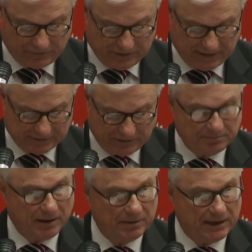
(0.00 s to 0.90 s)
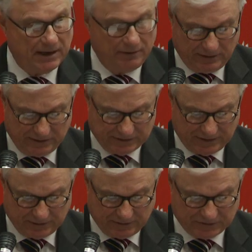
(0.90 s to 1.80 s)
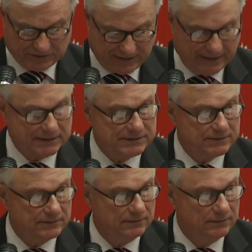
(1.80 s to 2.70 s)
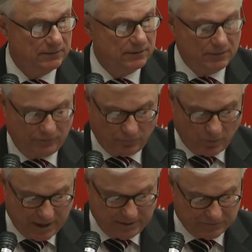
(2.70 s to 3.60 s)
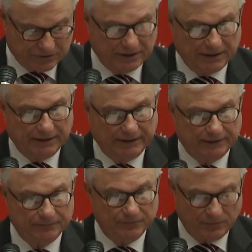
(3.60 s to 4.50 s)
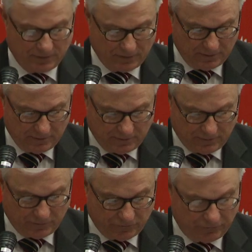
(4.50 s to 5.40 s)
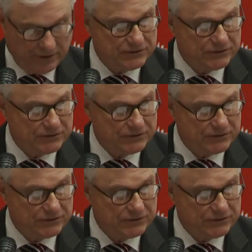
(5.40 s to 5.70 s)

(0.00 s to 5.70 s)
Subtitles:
have conducted public hearings into the Scouts, the YMCA, three